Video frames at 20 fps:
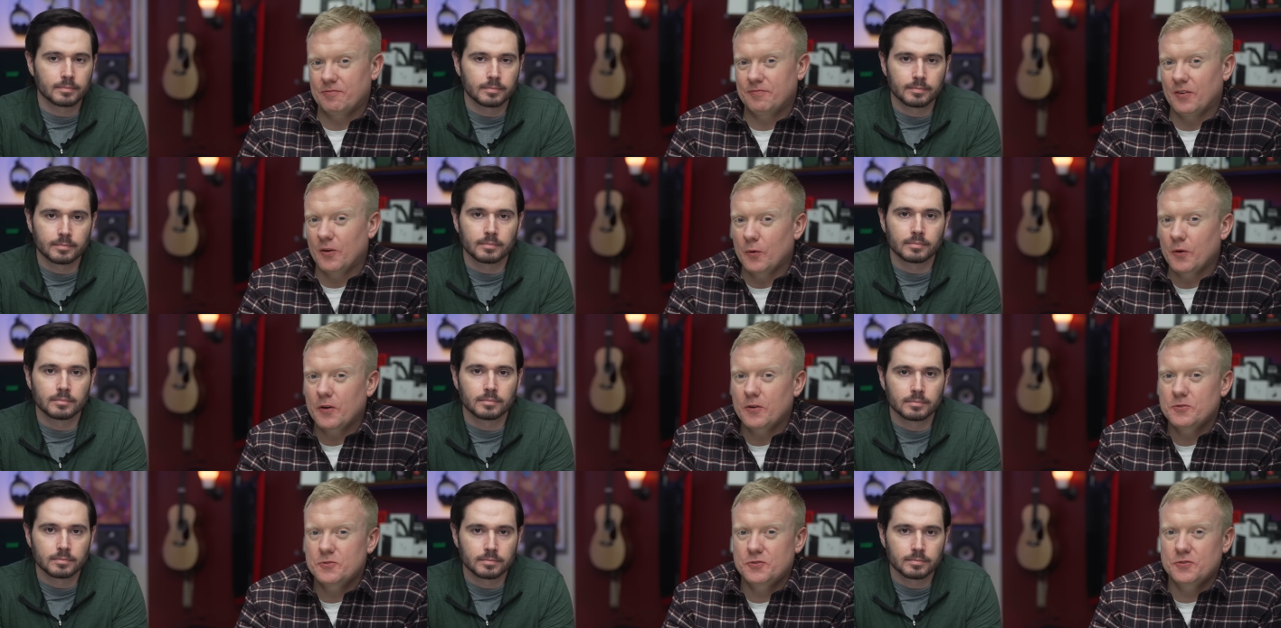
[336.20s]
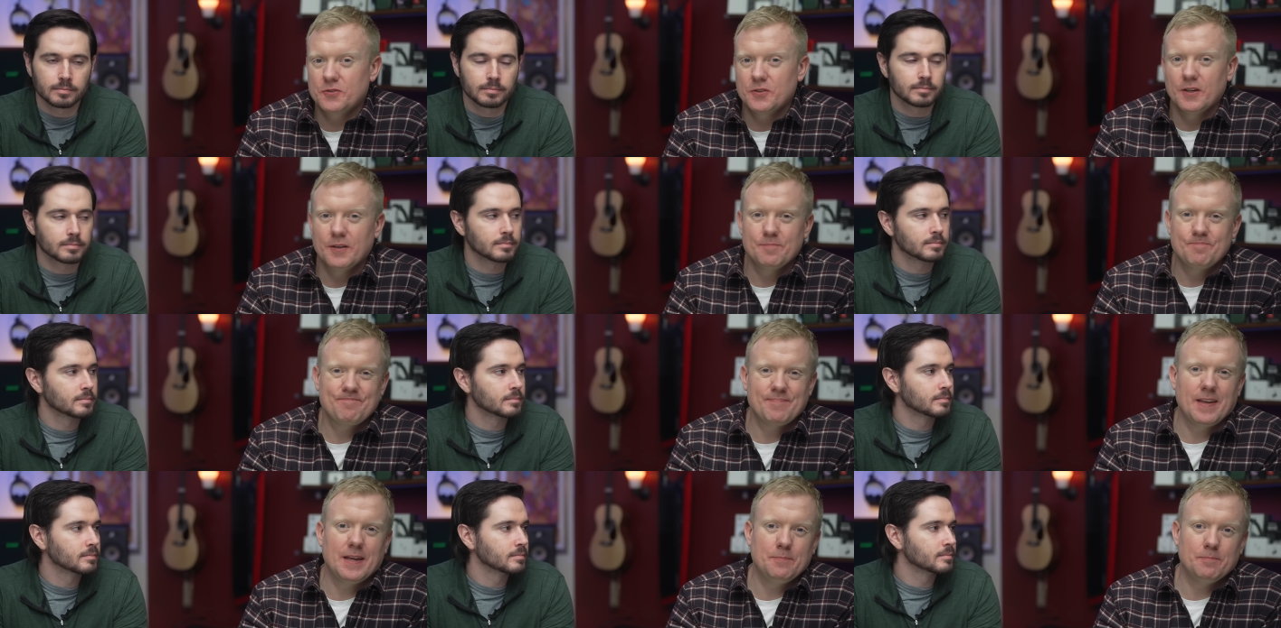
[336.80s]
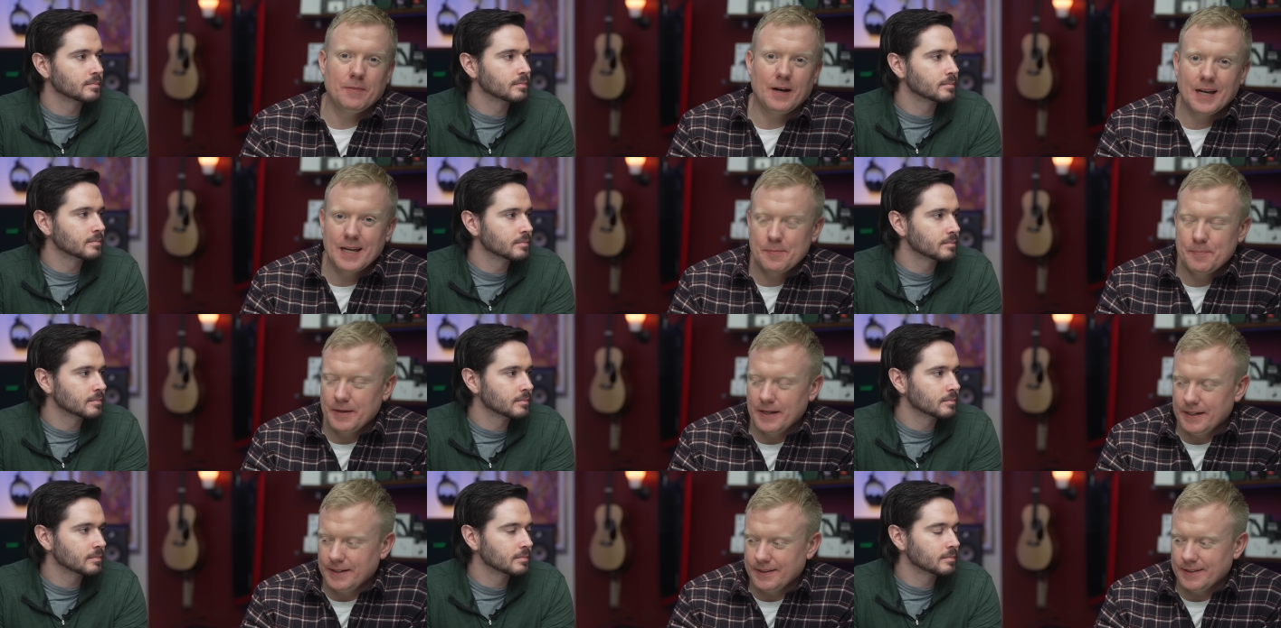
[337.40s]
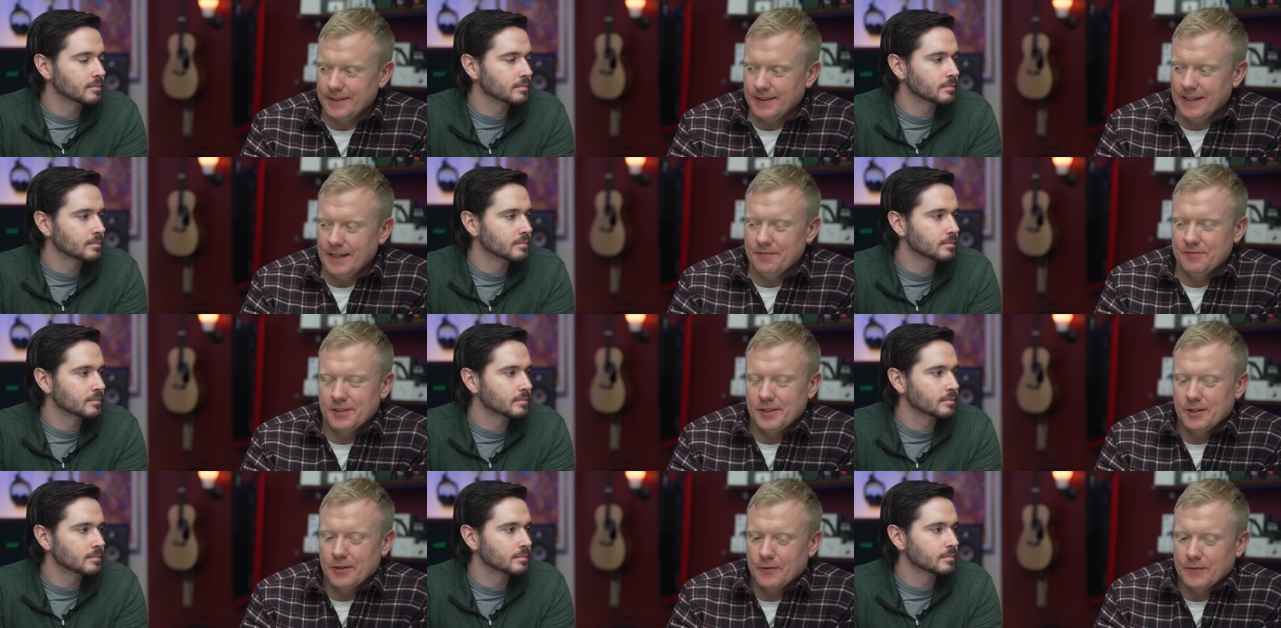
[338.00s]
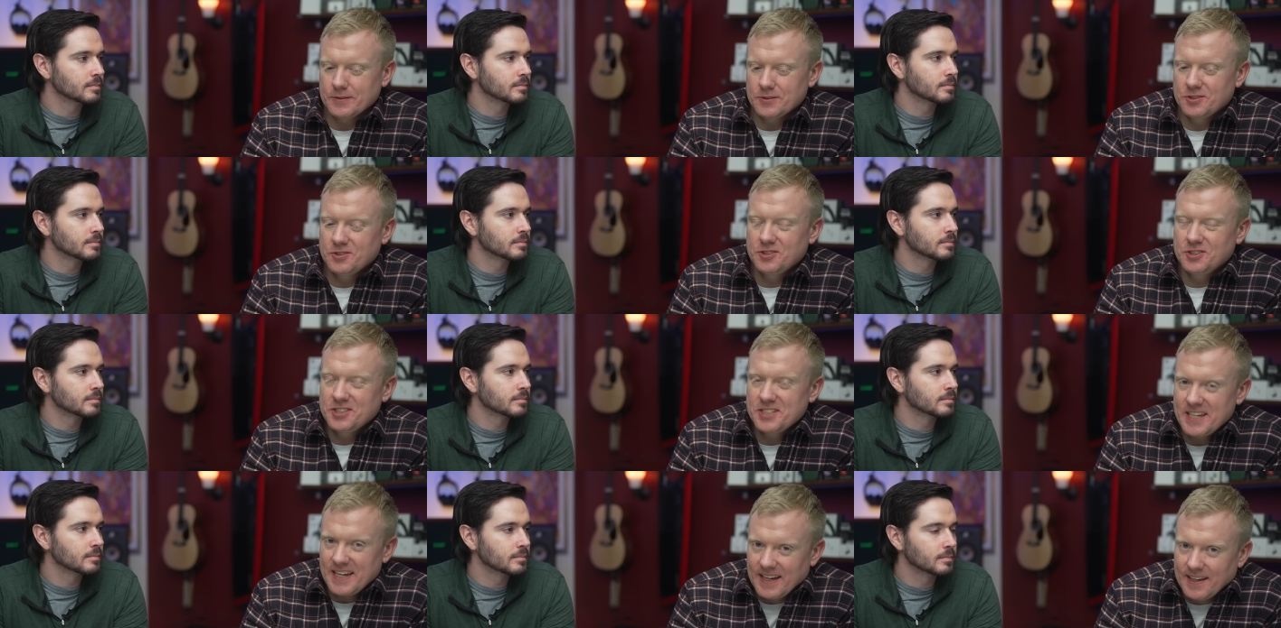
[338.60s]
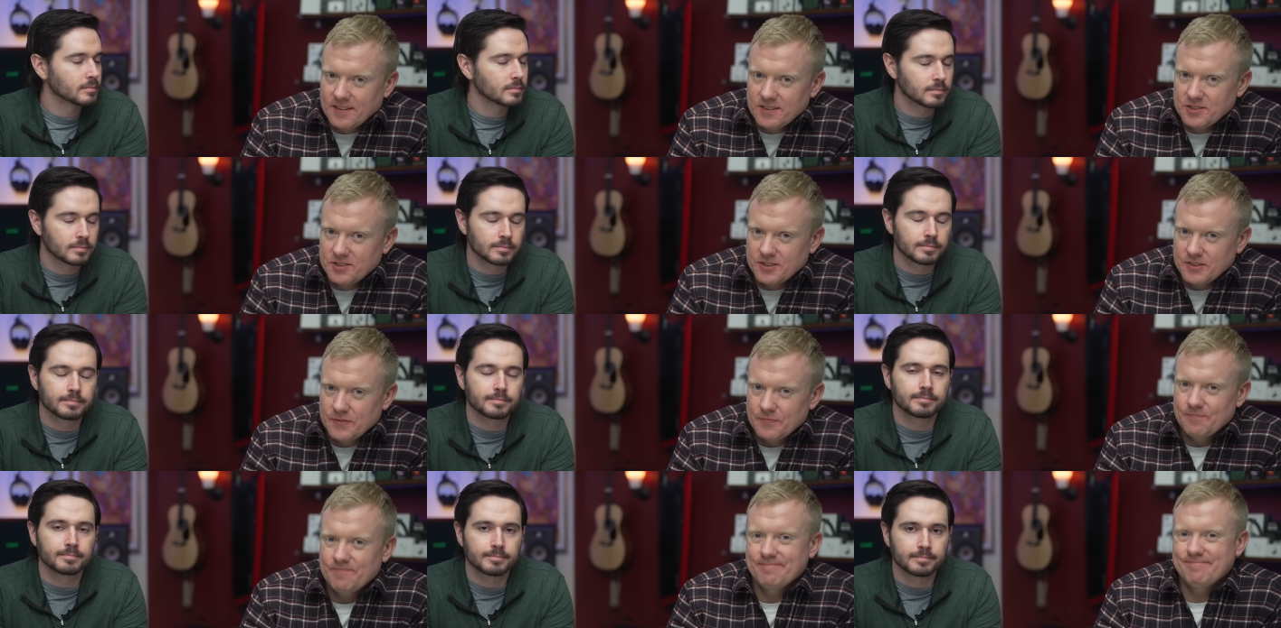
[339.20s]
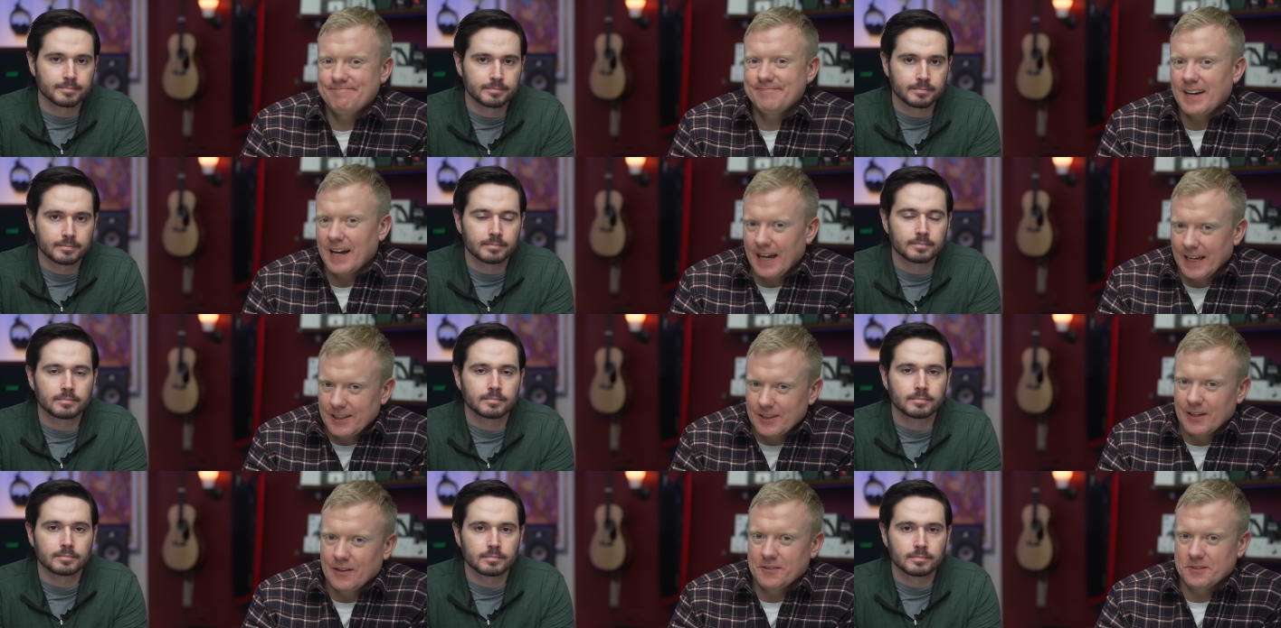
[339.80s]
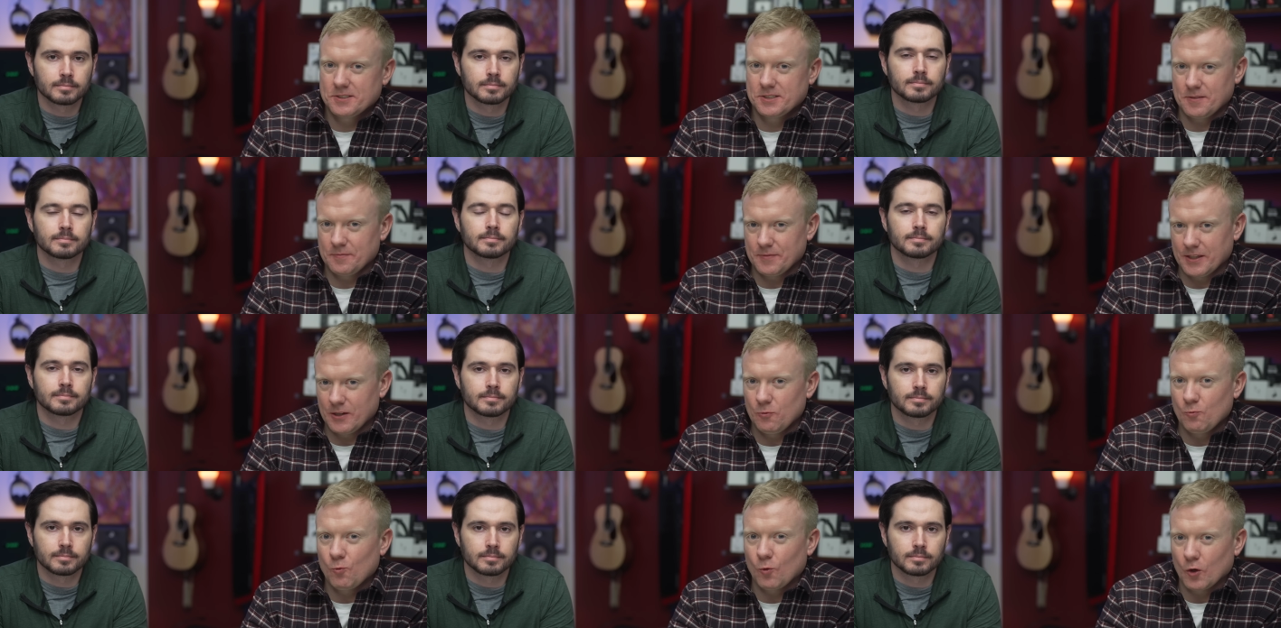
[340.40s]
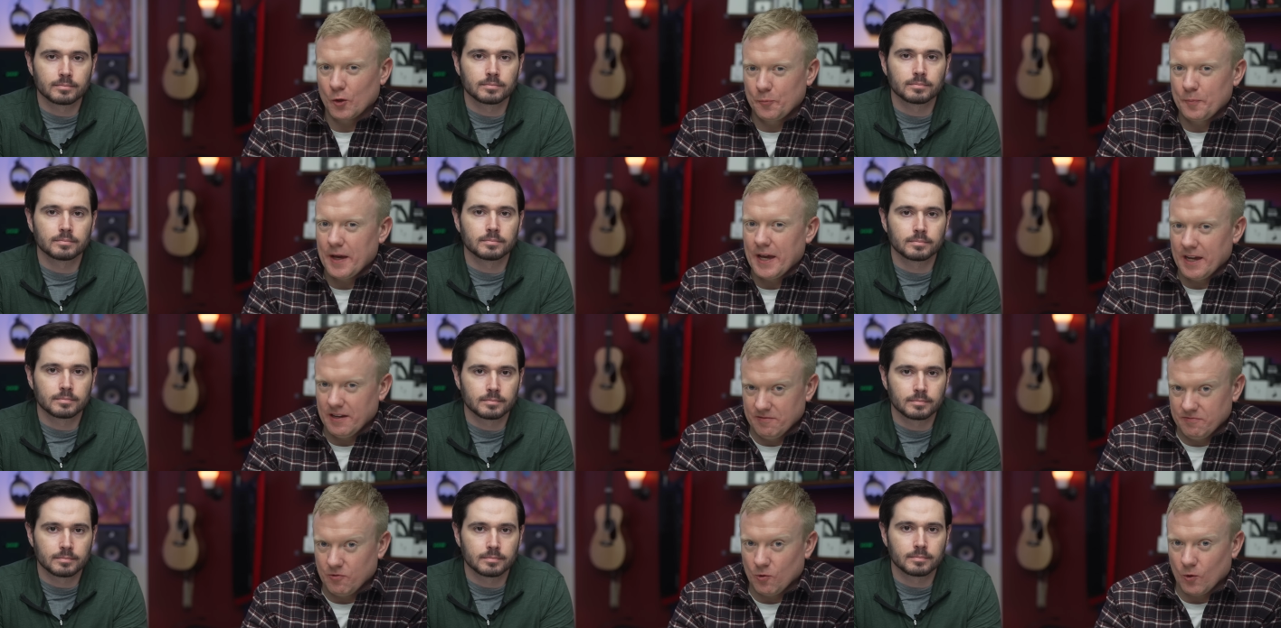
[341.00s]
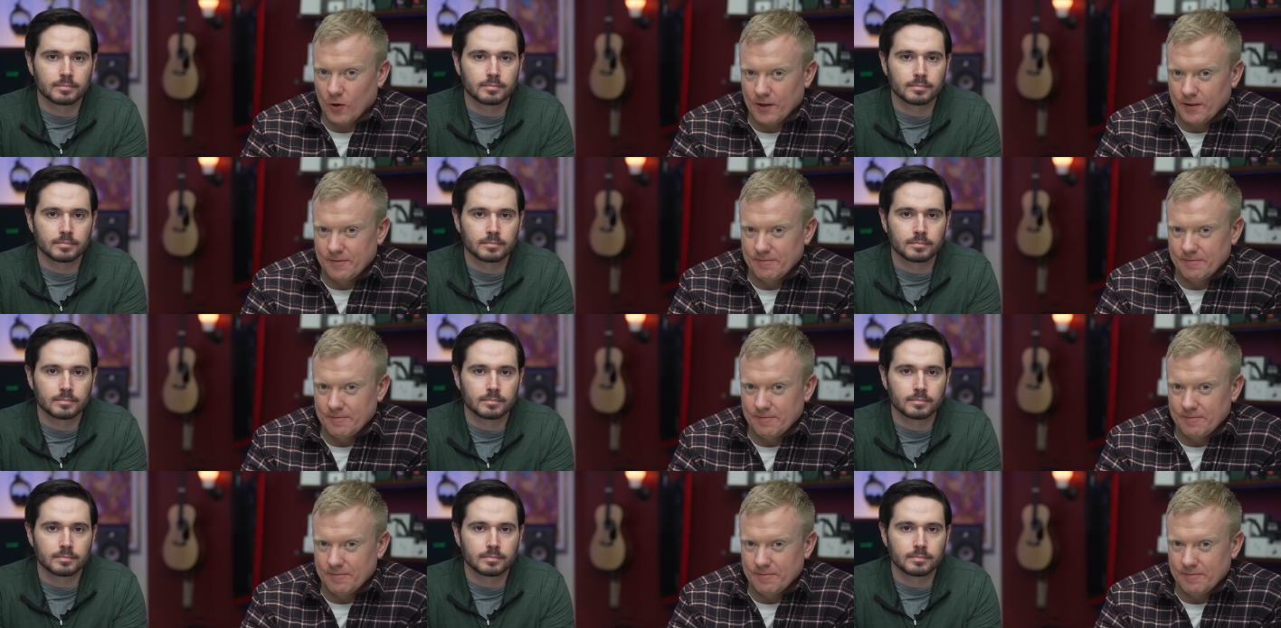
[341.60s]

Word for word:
Speaker 1: Photos. In my opinion, even though it stinks, iCloud is something worth paying for.